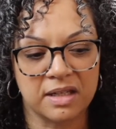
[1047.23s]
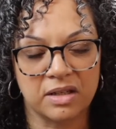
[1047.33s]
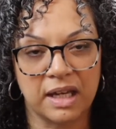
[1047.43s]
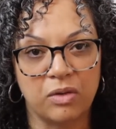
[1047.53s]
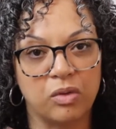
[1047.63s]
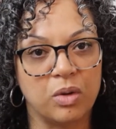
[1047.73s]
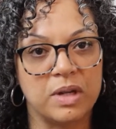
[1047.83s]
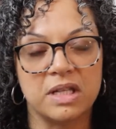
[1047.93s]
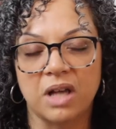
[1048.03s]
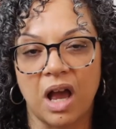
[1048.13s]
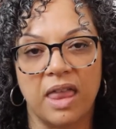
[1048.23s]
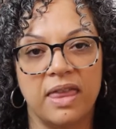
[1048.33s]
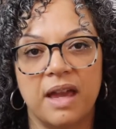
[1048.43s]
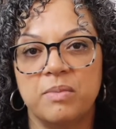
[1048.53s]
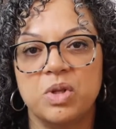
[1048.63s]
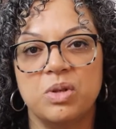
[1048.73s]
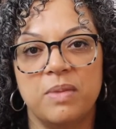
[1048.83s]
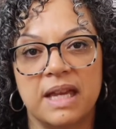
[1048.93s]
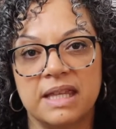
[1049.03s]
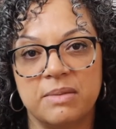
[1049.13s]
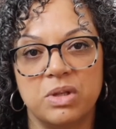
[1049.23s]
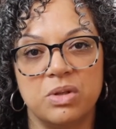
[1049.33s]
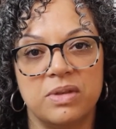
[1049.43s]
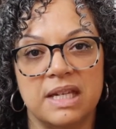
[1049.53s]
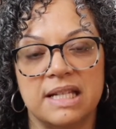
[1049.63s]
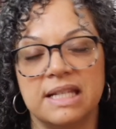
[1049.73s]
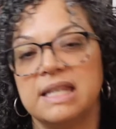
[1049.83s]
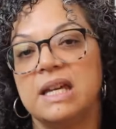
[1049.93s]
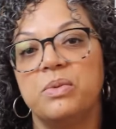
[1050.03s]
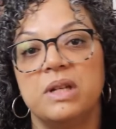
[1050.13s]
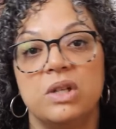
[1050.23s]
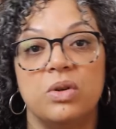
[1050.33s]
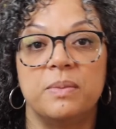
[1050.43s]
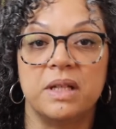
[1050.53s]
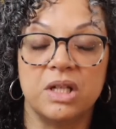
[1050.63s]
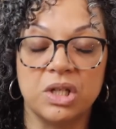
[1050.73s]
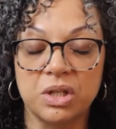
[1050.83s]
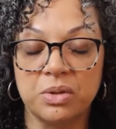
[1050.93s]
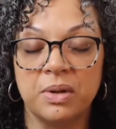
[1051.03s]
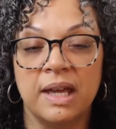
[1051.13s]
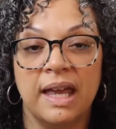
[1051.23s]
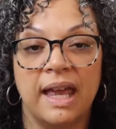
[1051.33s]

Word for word: like ruins on them to make them do things that they wouldn't normally do,